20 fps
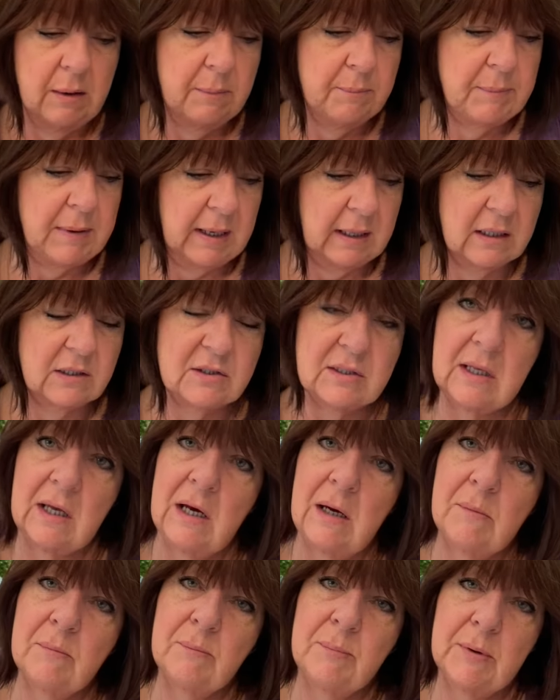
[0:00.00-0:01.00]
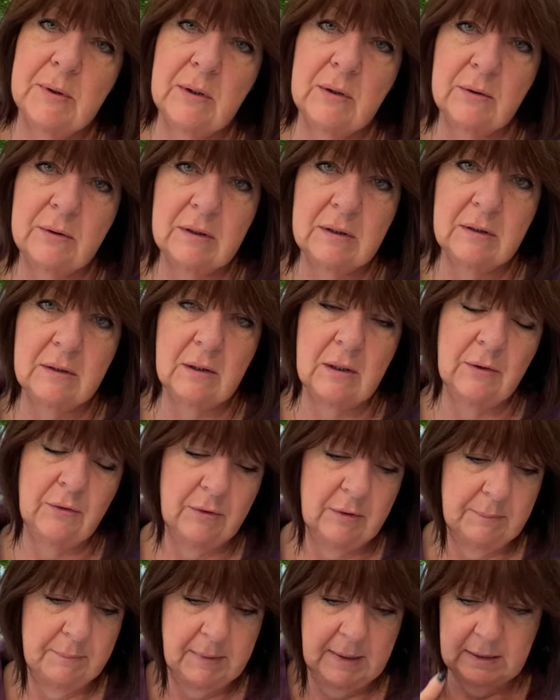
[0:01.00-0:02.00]
package that up and put it on
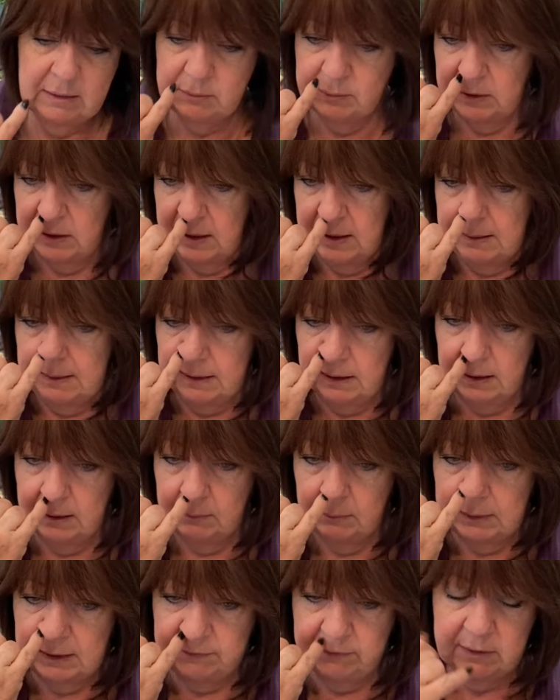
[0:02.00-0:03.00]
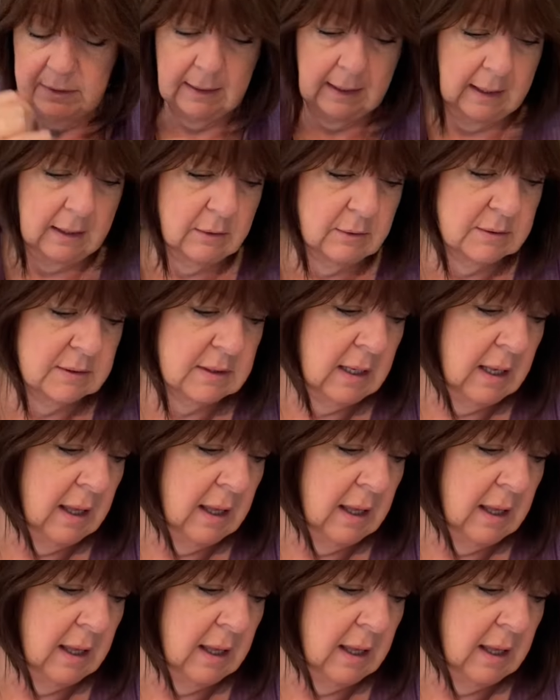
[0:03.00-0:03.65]
the bed in line with everything else.